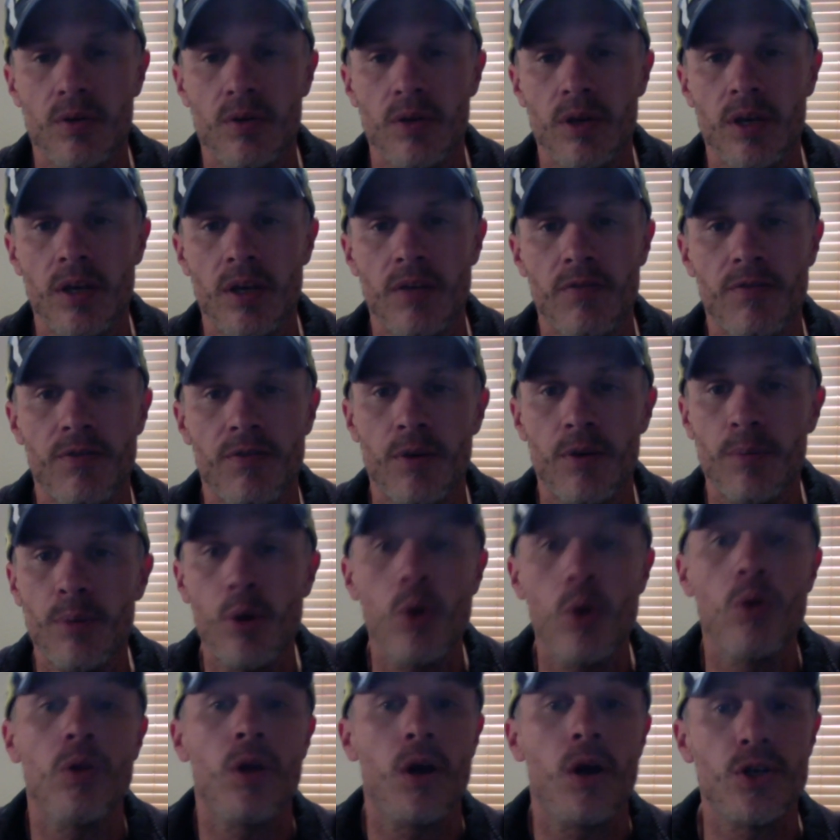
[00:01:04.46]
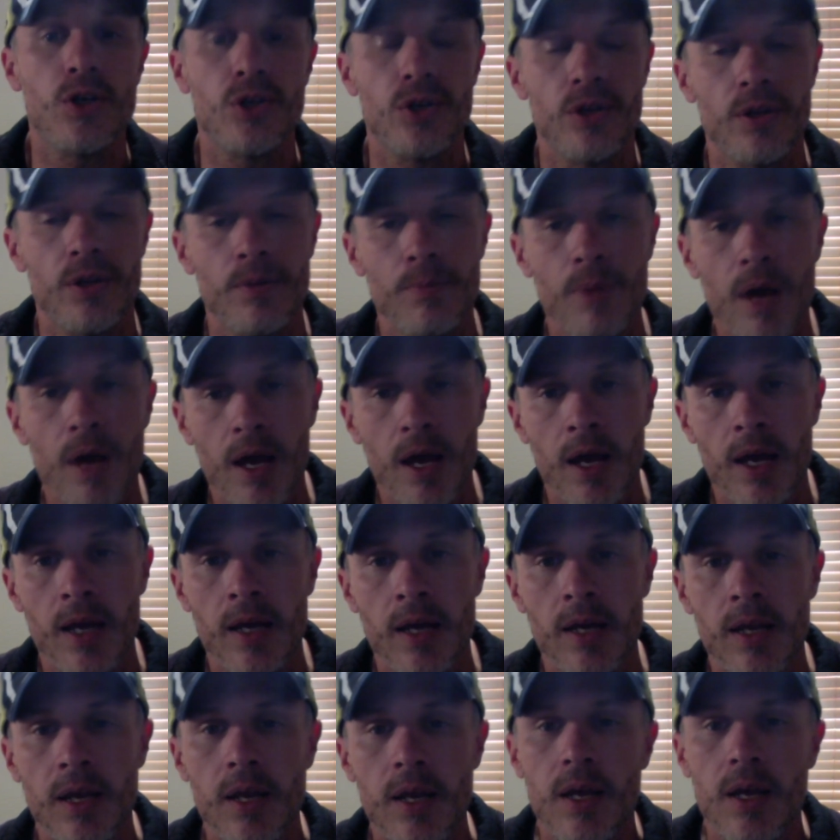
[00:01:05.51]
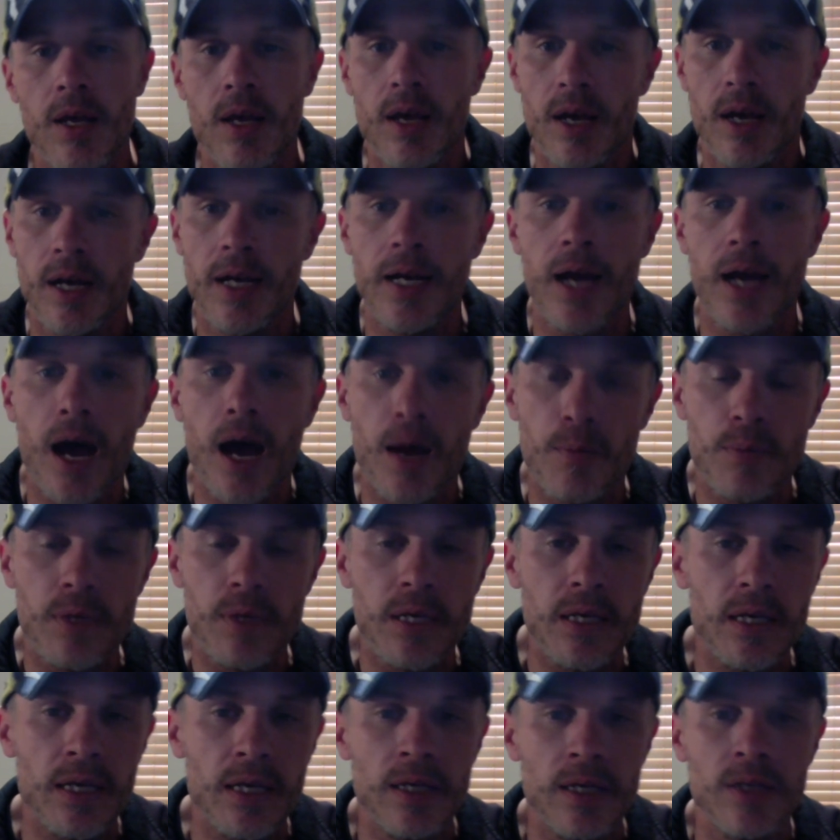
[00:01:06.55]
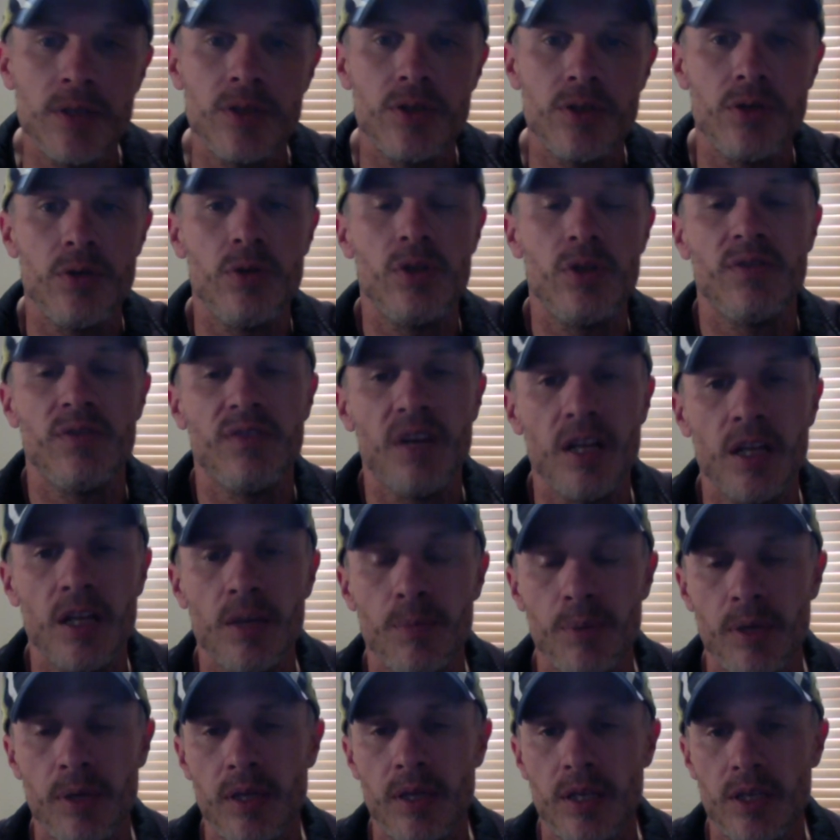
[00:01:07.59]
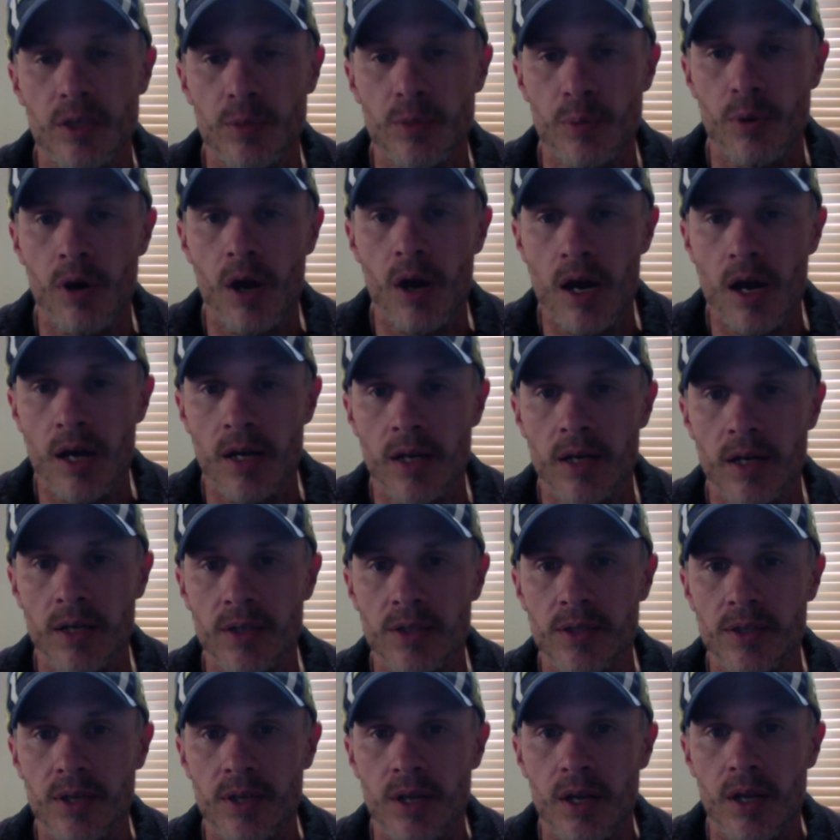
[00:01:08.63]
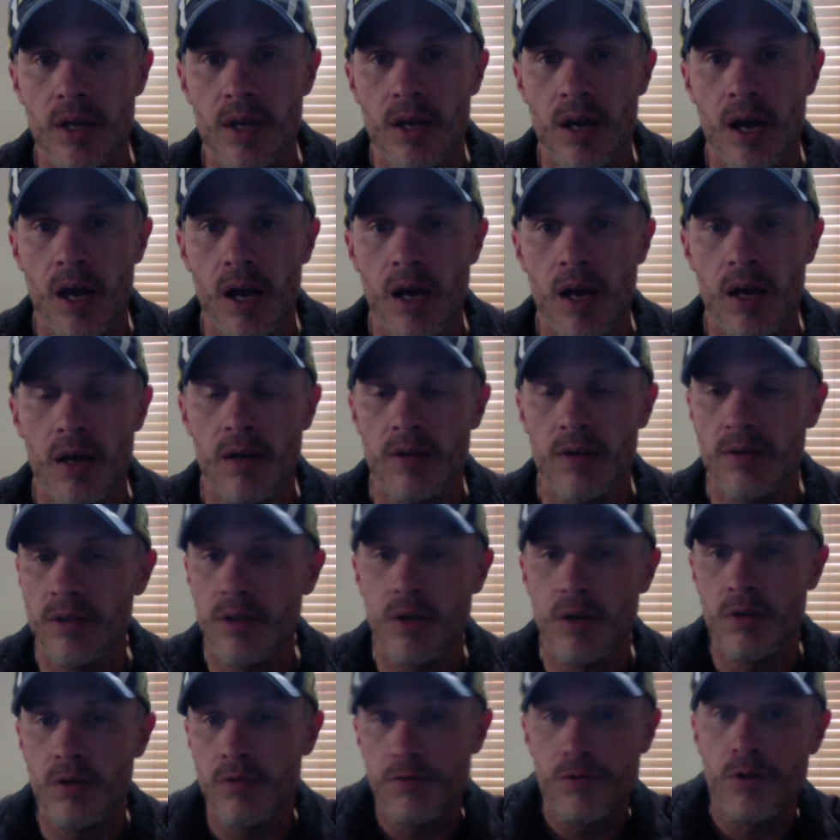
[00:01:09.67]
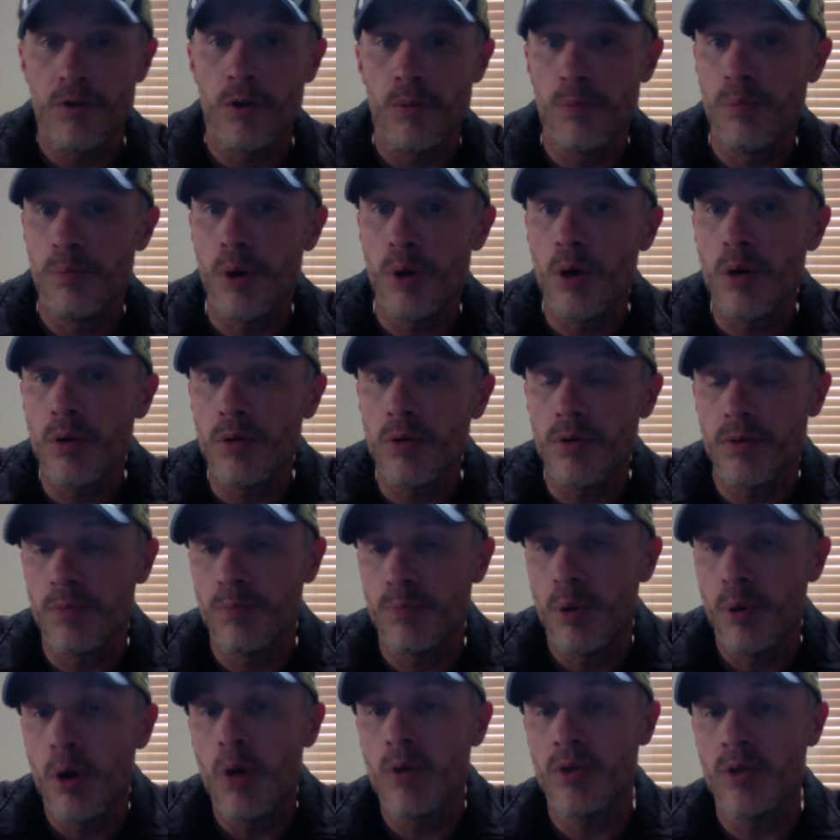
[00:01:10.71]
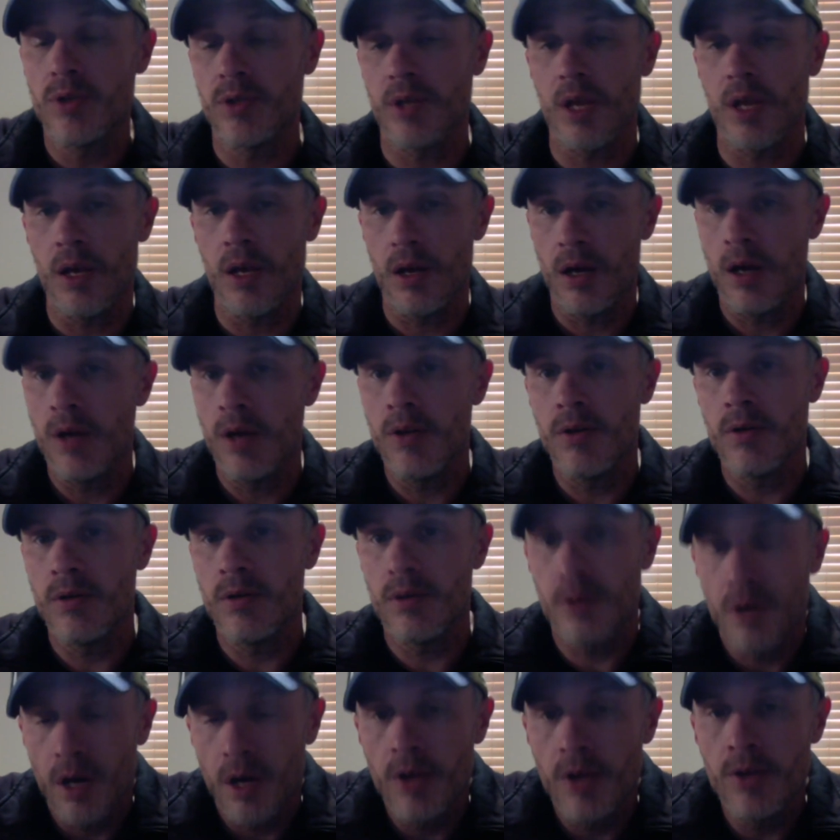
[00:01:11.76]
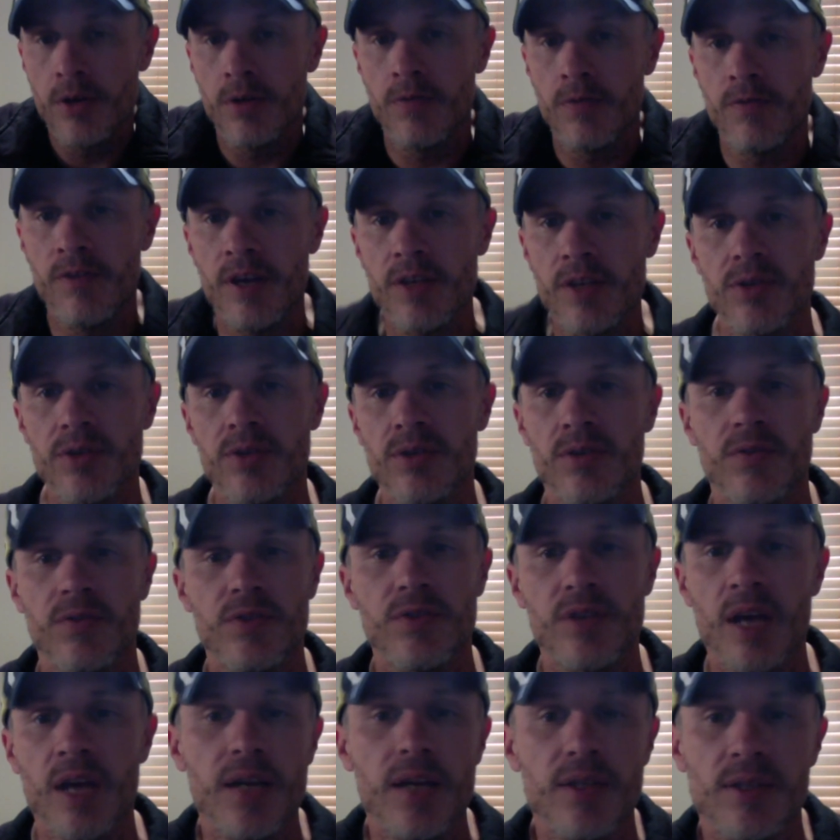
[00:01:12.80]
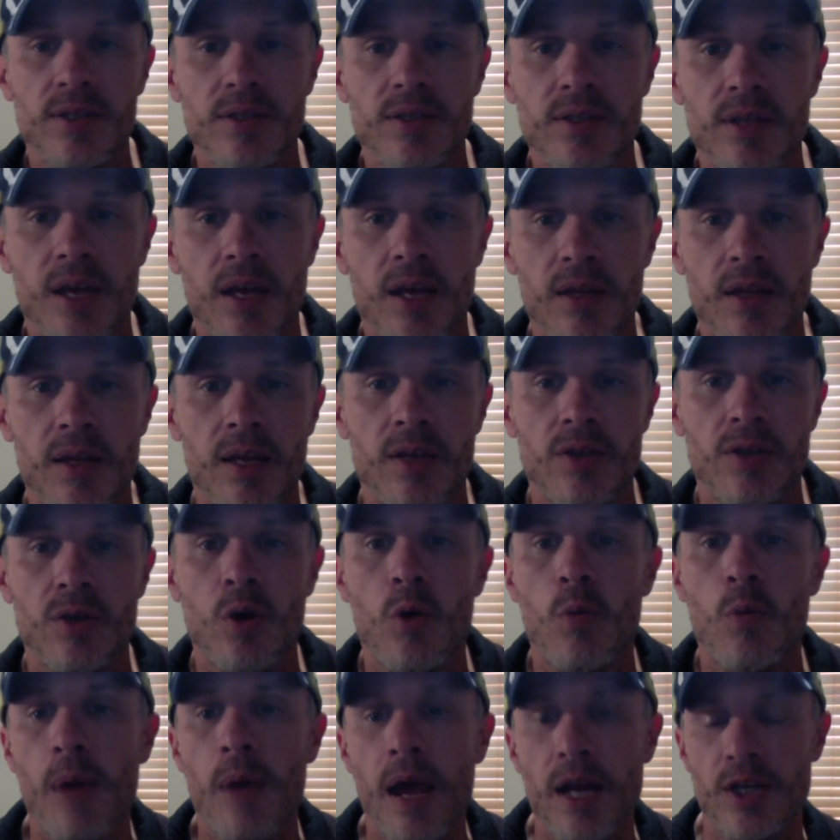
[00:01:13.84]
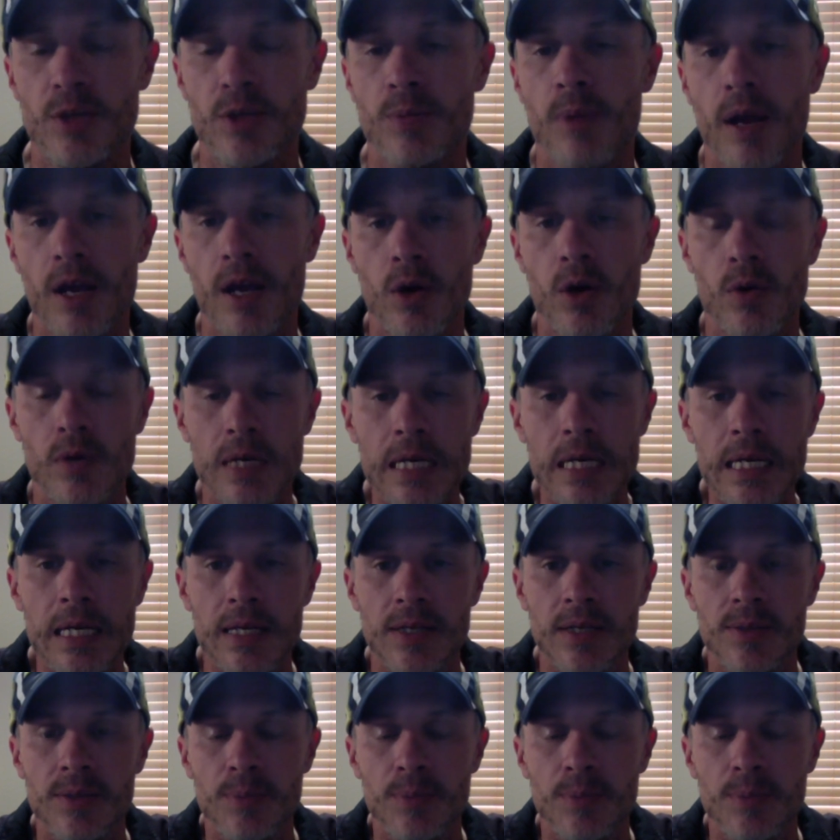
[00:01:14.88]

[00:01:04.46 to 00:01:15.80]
rigging for a boat larger than mine got me into developing these products, for a boats, other vessels of sizes that don't match my own needs.